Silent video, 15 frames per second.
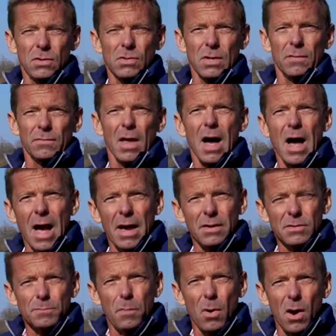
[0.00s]
So you have the
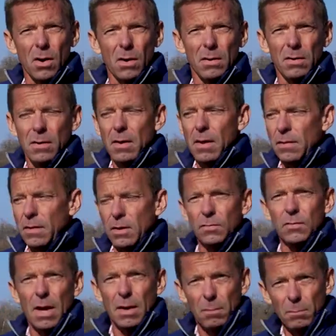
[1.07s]
highest part, then you've
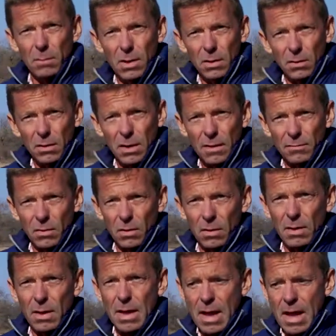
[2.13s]
got a middle level,
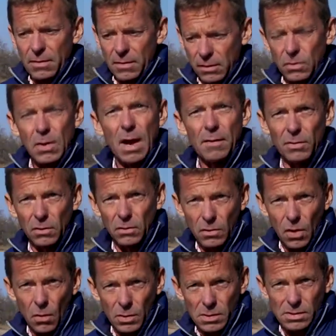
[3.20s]
and then you have the
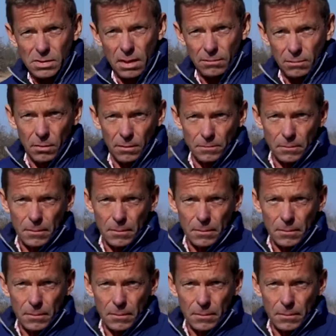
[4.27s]
lowest level.